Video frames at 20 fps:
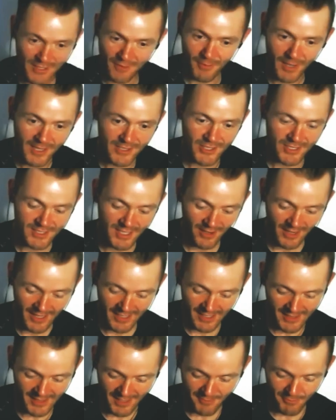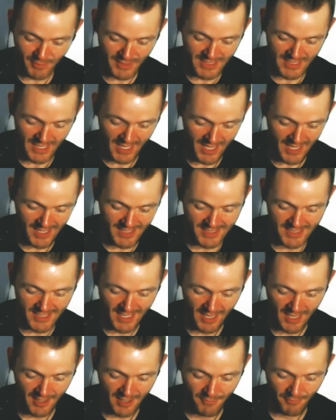much. Is there anything besides
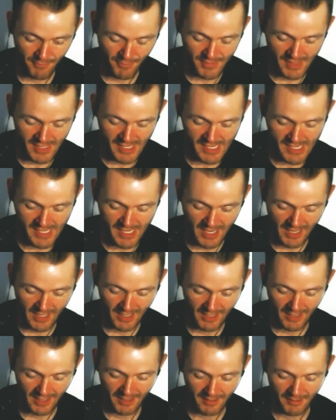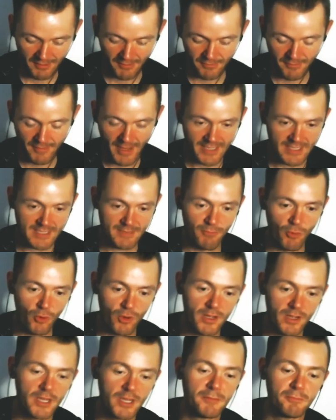the next
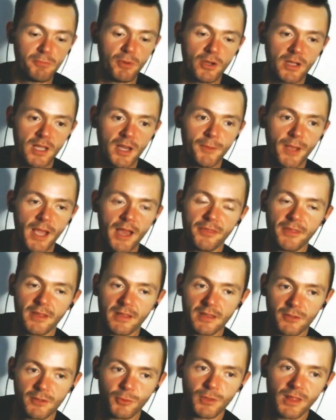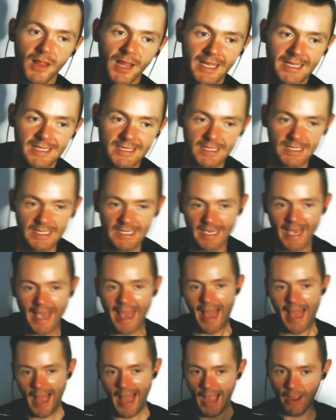Morgan book coming out that you would like
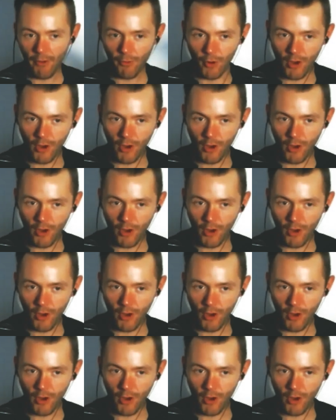our